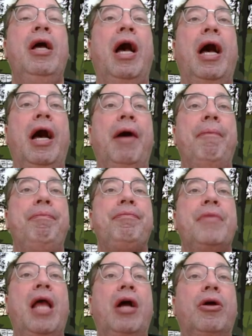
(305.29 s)

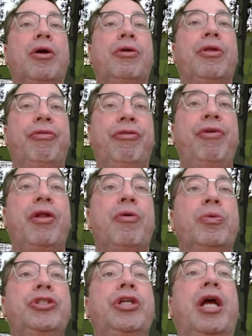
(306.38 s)
The fellow that
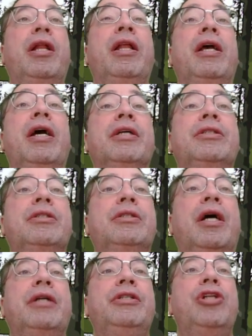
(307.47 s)
was shuttling us
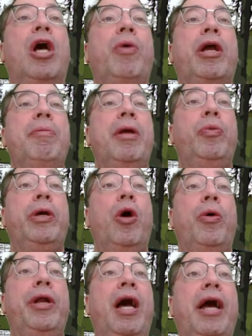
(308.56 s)
did not recommend we go
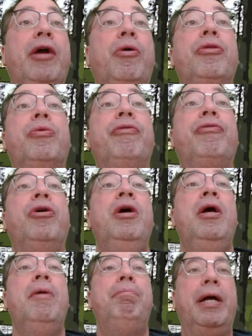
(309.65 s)
any higher on the river,
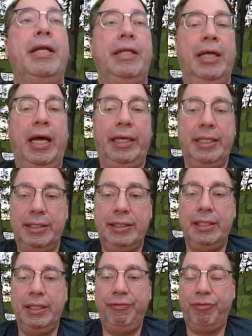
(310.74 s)
but I can
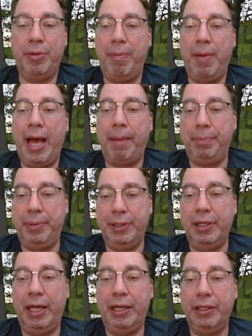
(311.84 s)
see from the map
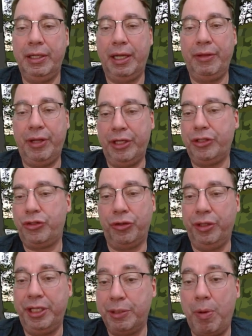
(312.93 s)
and that it
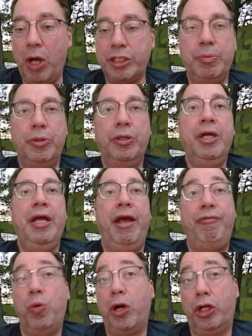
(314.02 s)
certainly is possible if
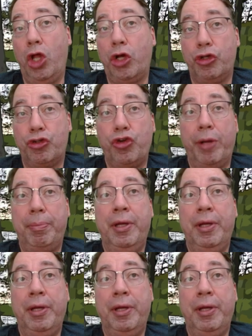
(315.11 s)
you want a longer trip.